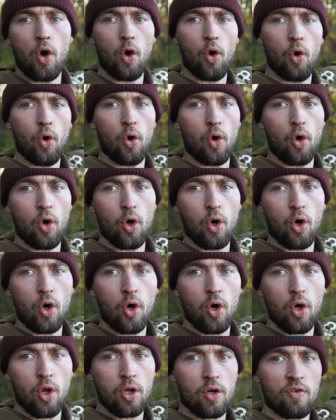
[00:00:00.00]

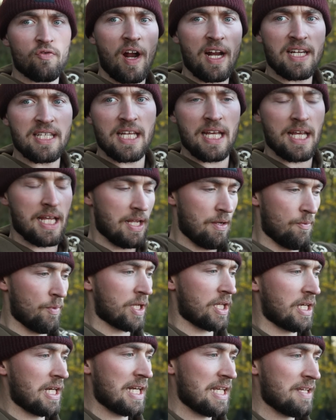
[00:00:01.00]
Alrighty,
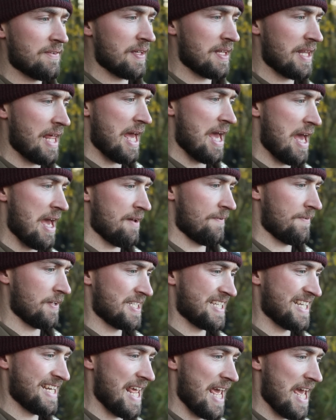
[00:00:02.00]
we're going to leave it there for
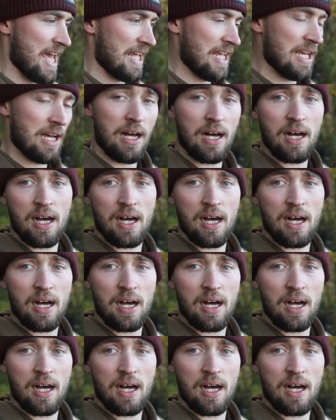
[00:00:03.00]
today.